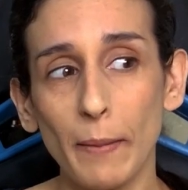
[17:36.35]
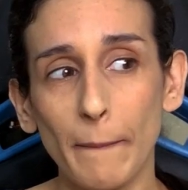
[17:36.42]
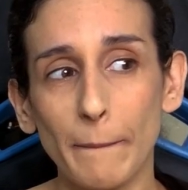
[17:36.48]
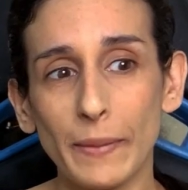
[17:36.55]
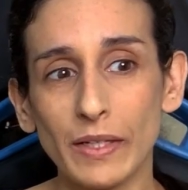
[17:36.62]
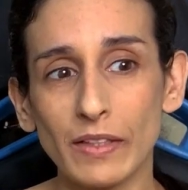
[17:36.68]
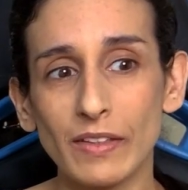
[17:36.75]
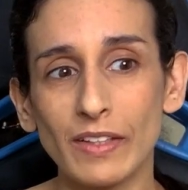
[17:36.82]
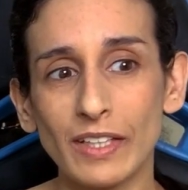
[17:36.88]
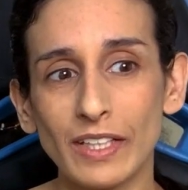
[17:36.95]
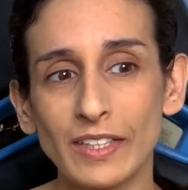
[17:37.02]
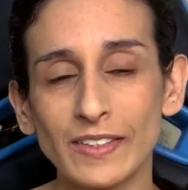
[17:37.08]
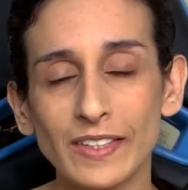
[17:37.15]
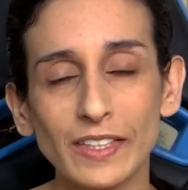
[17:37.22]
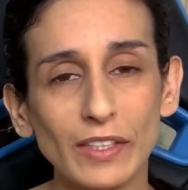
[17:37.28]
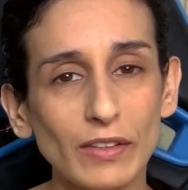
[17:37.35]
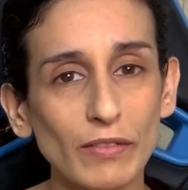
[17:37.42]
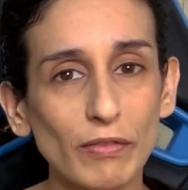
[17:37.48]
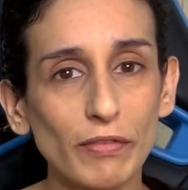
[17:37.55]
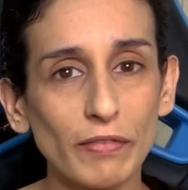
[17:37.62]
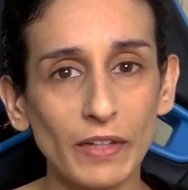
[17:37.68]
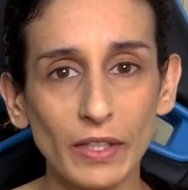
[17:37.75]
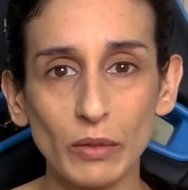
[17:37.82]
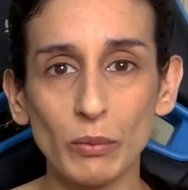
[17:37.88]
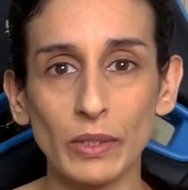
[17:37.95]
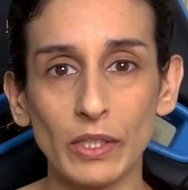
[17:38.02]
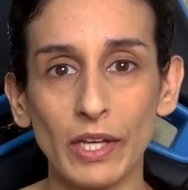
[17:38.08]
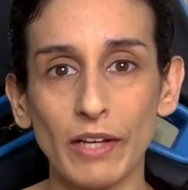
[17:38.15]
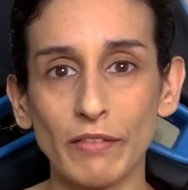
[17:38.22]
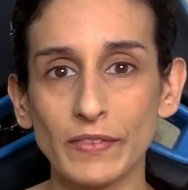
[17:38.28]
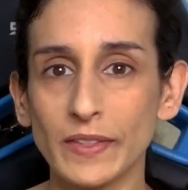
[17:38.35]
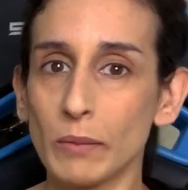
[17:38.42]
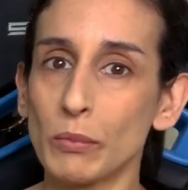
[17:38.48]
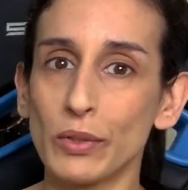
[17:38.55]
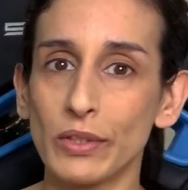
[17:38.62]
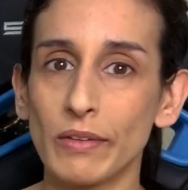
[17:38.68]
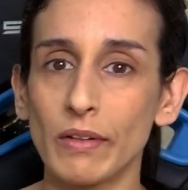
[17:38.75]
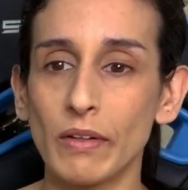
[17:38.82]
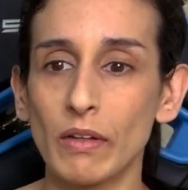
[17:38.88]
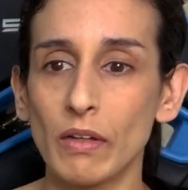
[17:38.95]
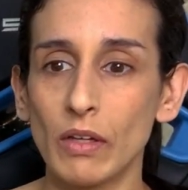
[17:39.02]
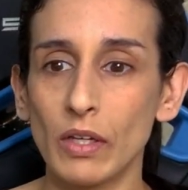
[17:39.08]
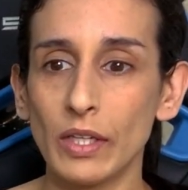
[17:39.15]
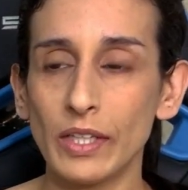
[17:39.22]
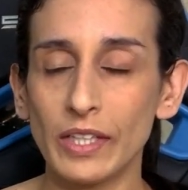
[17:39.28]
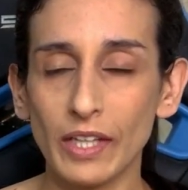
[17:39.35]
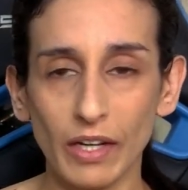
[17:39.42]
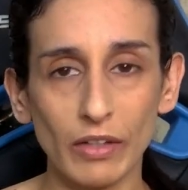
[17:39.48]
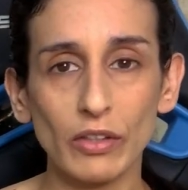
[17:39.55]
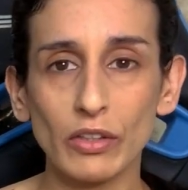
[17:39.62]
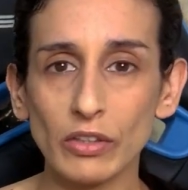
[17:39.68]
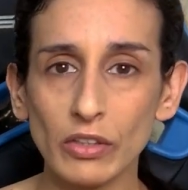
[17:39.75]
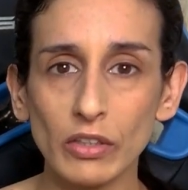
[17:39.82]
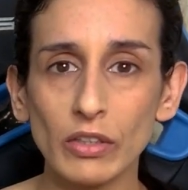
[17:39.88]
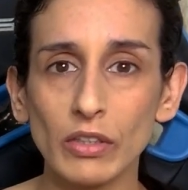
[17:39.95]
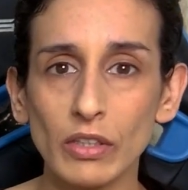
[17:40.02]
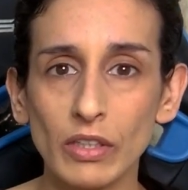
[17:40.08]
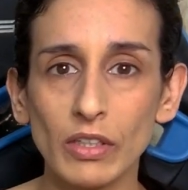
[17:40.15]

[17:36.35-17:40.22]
but isn't it fun when you have someone younger,